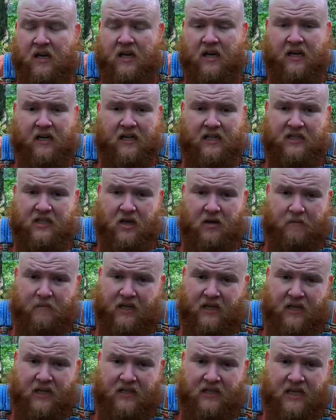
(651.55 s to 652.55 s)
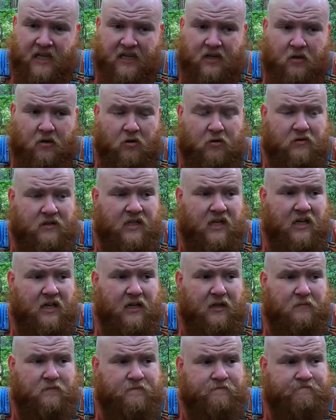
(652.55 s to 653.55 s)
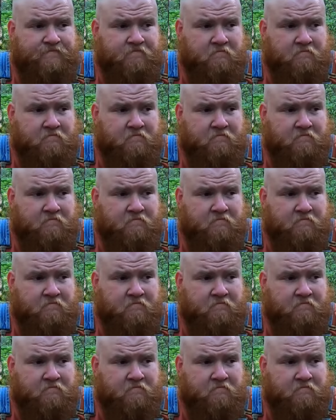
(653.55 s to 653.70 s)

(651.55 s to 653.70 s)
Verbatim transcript: Uh, it's not been like that in a long time.